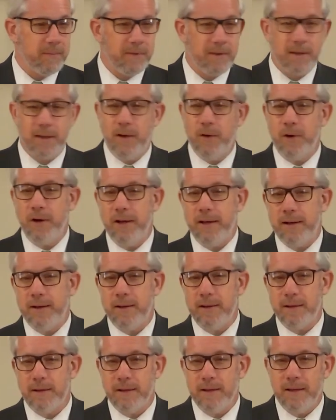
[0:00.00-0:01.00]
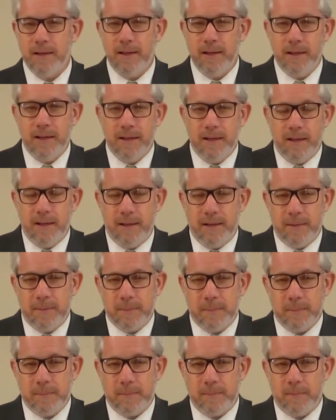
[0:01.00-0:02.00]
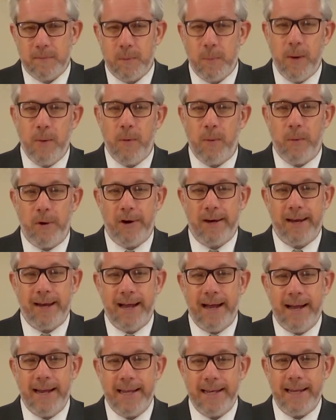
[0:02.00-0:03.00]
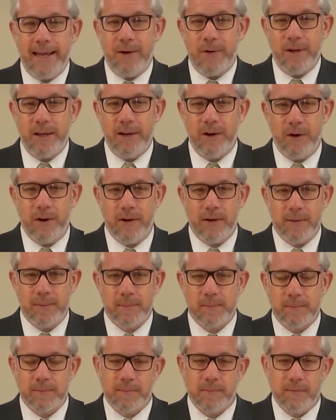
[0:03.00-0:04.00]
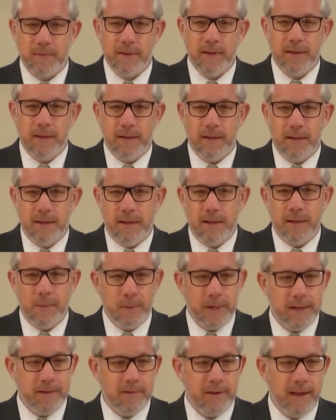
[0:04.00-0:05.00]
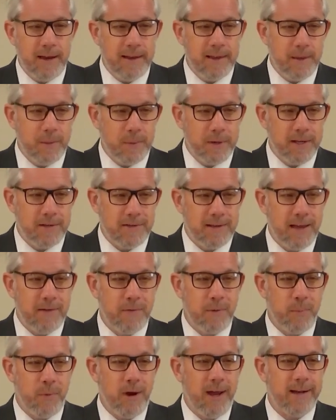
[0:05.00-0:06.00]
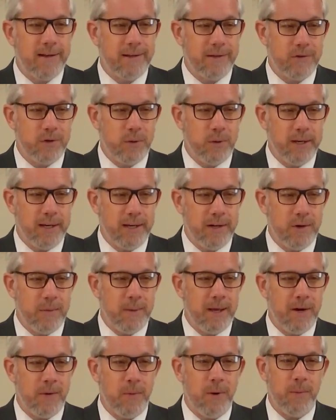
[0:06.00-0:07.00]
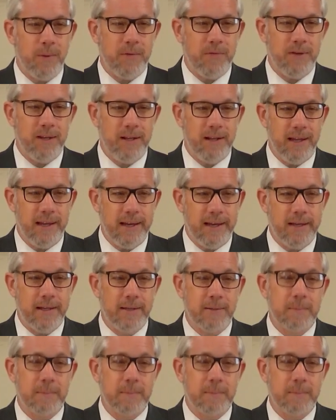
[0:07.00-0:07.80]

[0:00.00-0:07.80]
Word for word: Oh, good we were working on it down here, and we decided that we just have to practice doing it no matter what we feel like.